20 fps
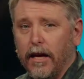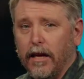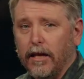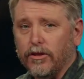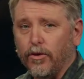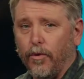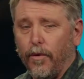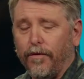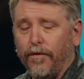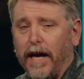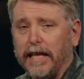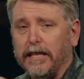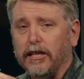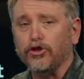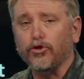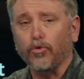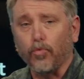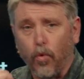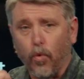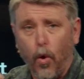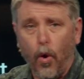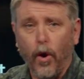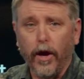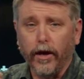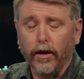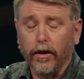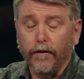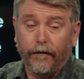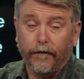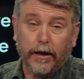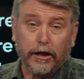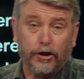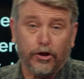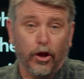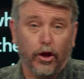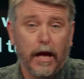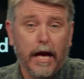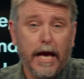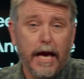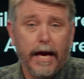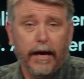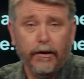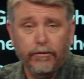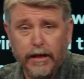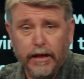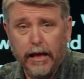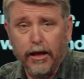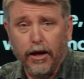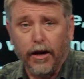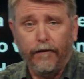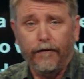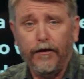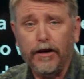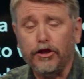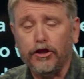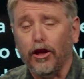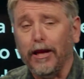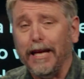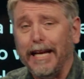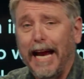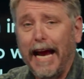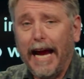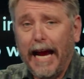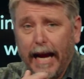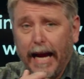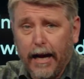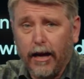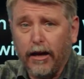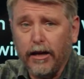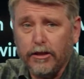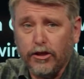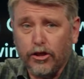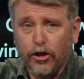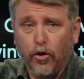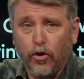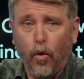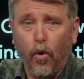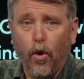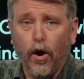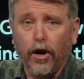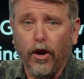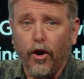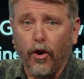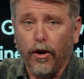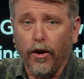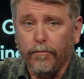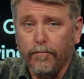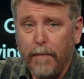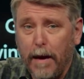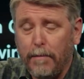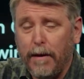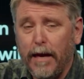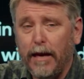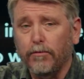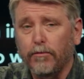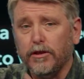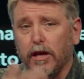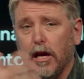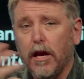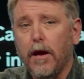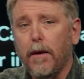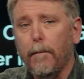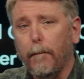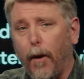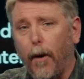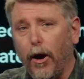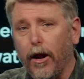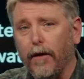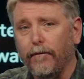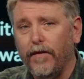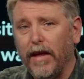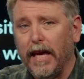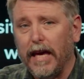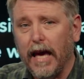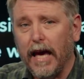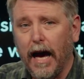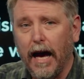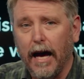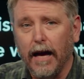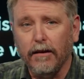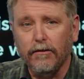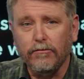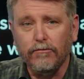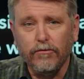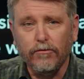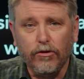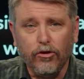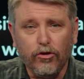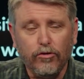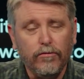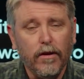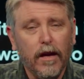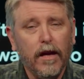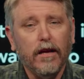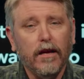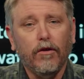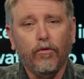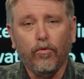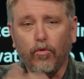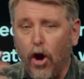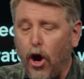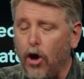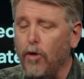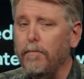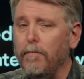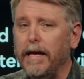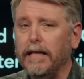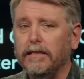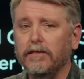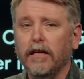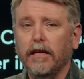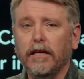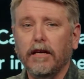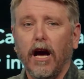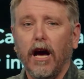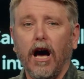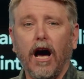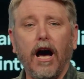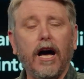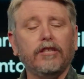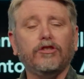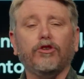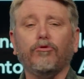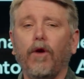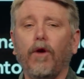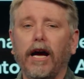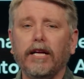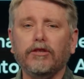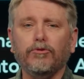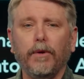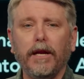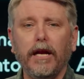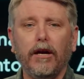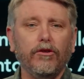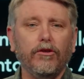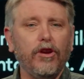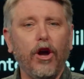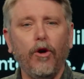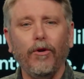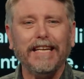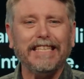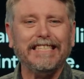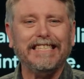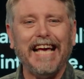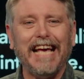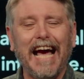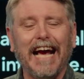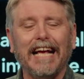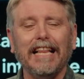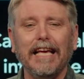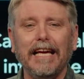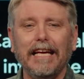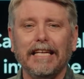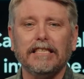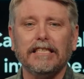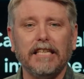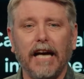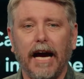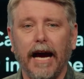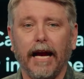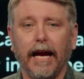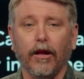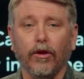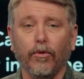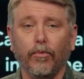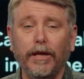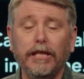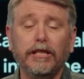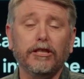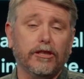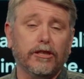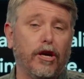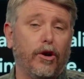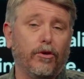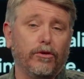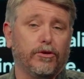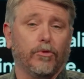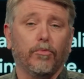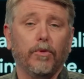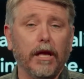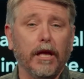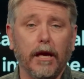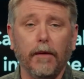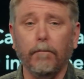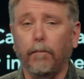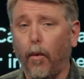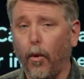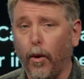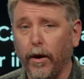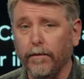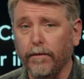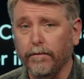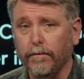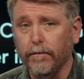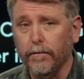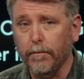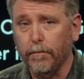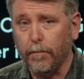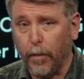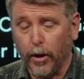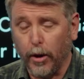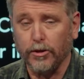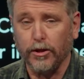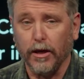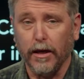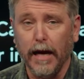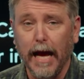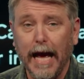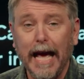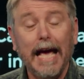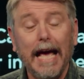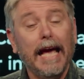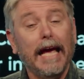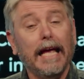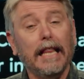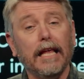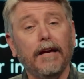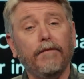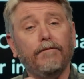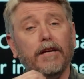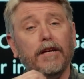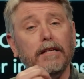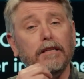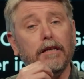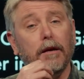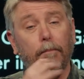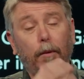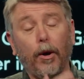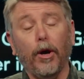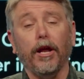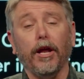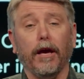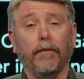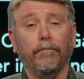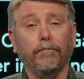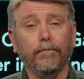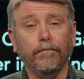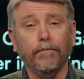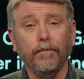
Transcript: So we've got this royal official. He was either official in Herod's court, or maybe he was part of the Roman entourage. We don't know exactly his title. We just know he's a really important person. He lived in Capernaum.